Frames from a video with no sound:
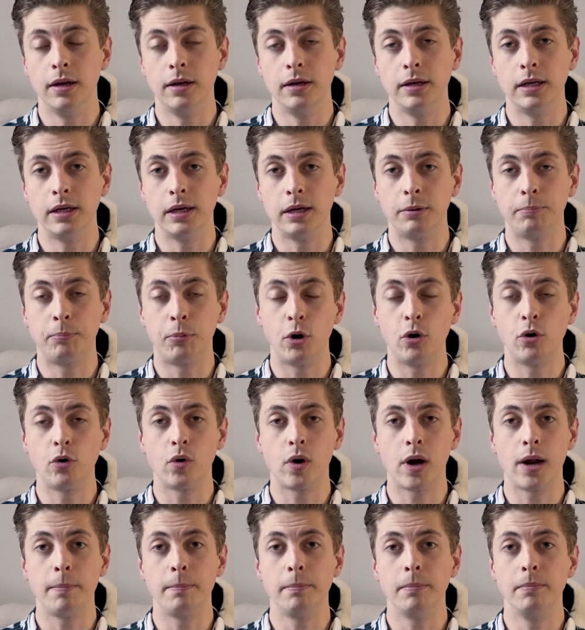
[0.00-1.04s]
the
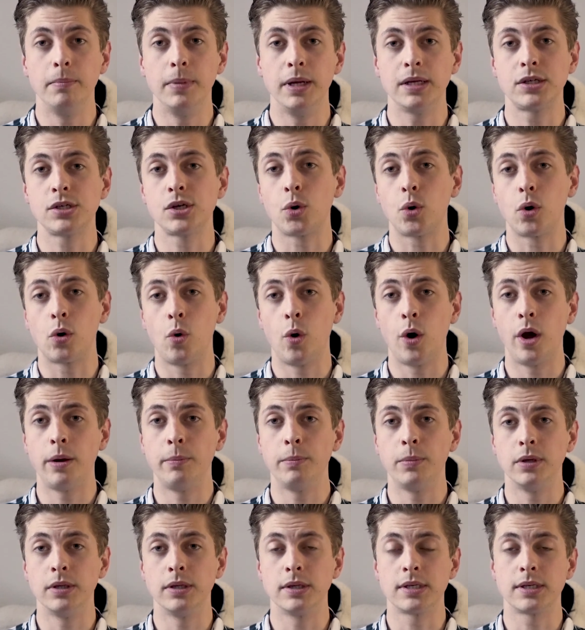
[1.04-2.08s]
program meets the
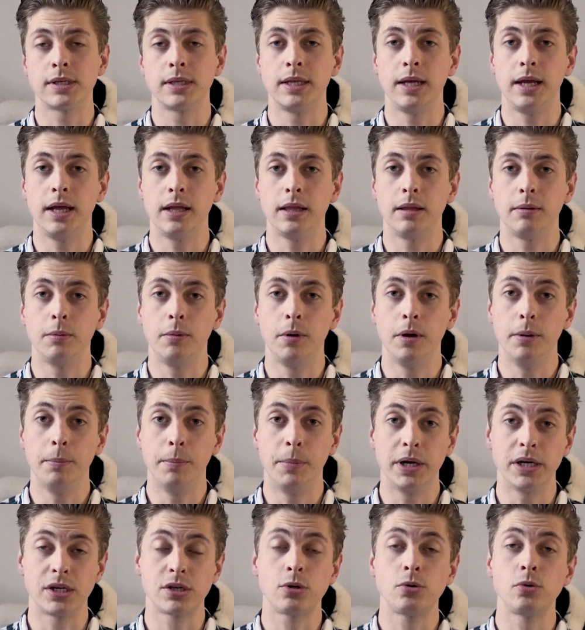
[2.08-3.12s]
requirements that
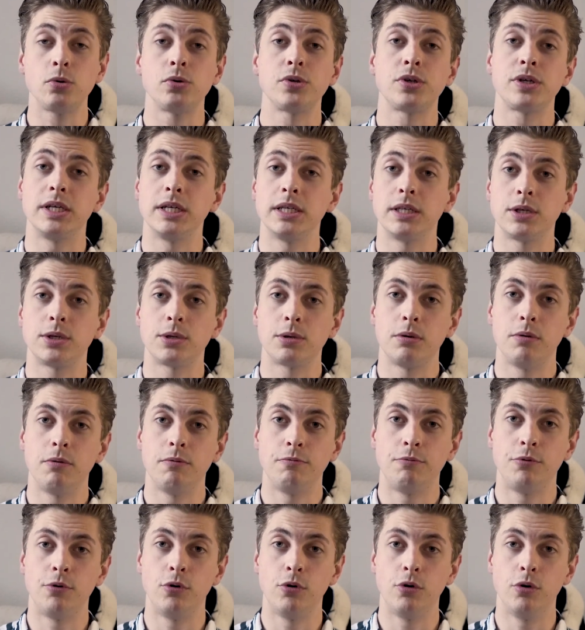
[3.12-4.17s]
my school sets
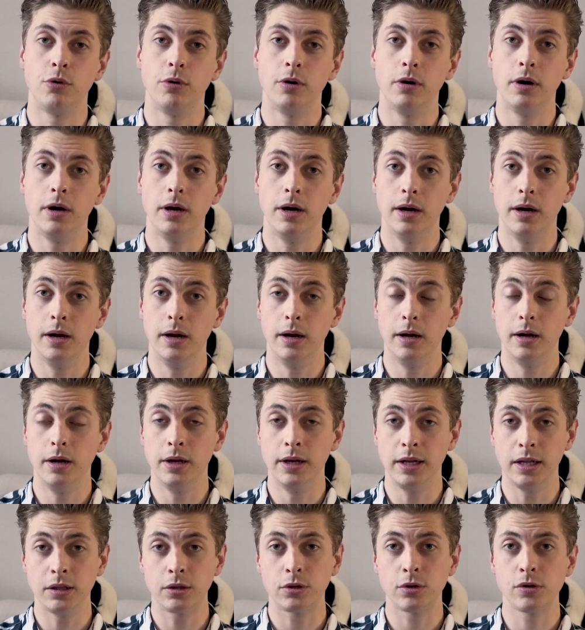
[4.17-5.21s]
for an
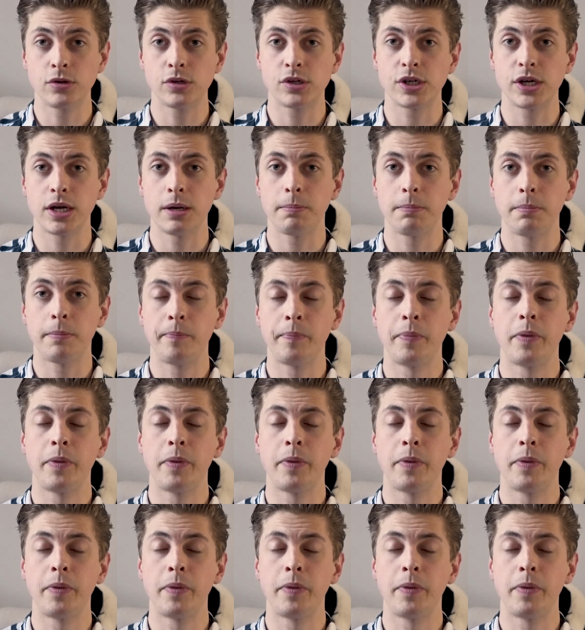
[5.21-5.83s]
internship.